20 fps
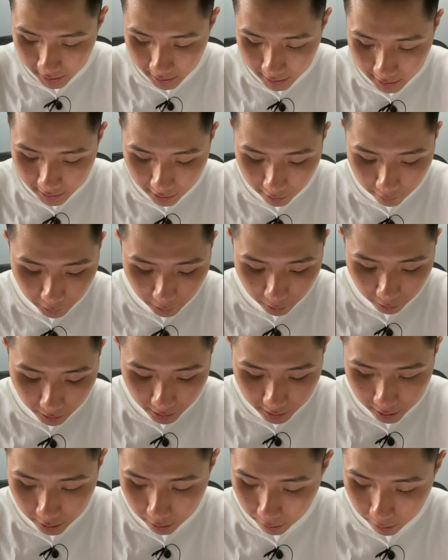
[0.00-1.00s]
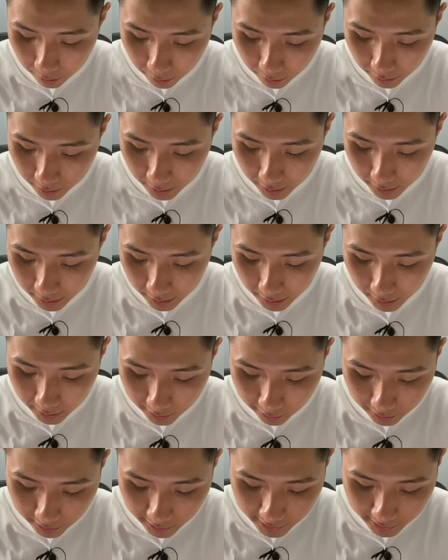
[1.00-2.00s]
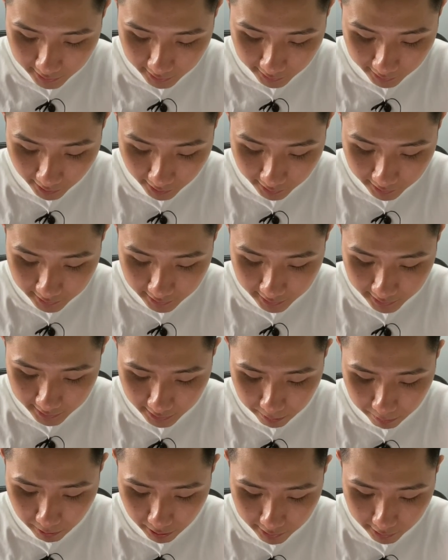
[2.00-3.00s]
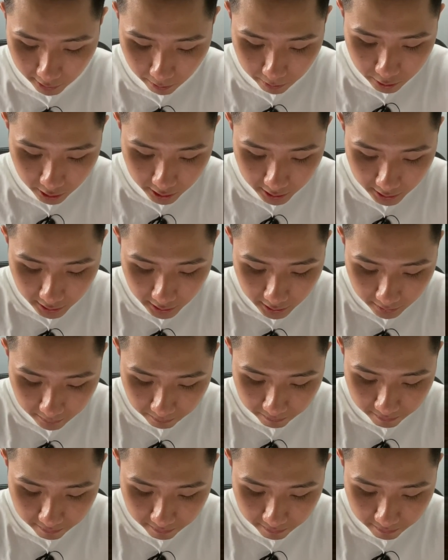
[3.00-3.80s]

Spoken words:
So if you look into, so this is exactly the same as option D.